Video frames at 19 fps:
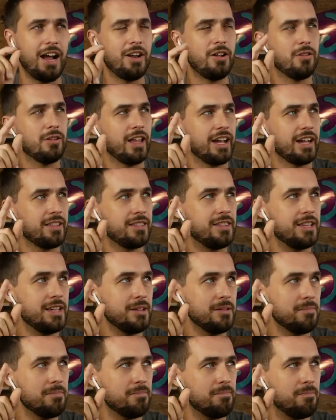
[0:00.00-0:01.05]
I know like
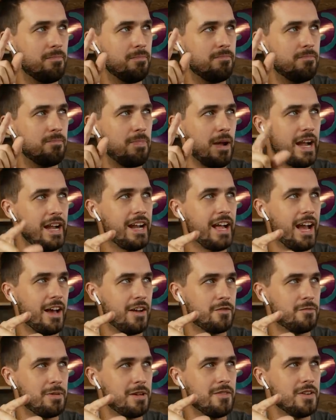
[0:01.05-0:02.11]
the Beta
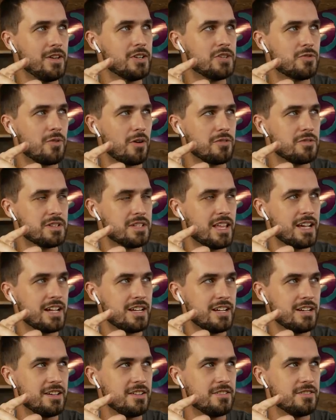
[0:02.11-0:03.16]
F P V drones,
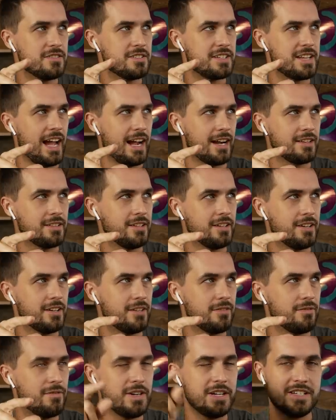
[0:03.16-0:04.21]
they stack
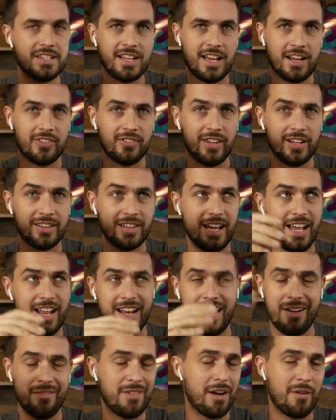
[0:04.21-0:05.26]
their V T X like that,
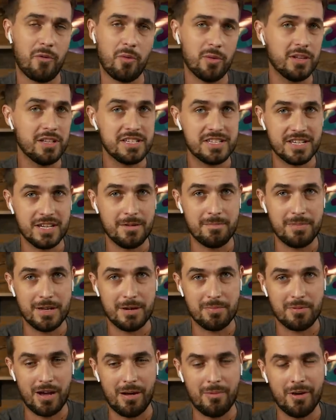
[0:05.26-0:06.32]
and I've never really seen it be
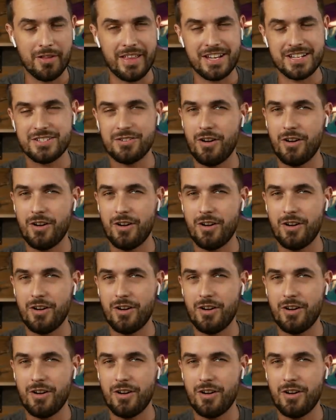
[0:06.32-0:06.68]
a problem on that.